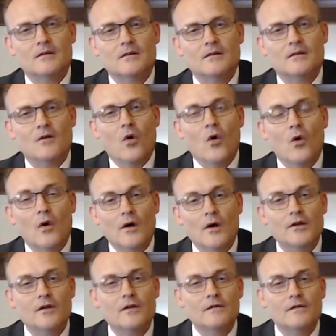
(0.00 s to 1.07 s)
Or
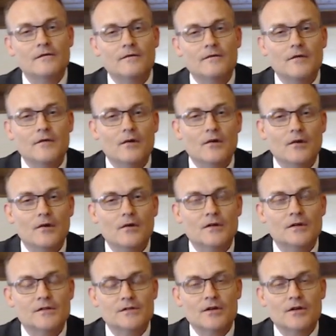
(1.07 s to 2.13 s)
you can, you, you
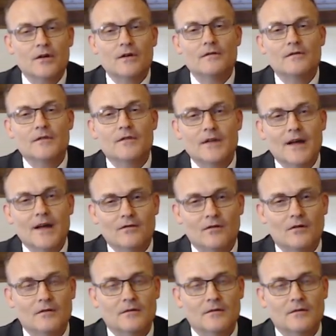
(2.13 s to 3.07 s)
can serve the devil.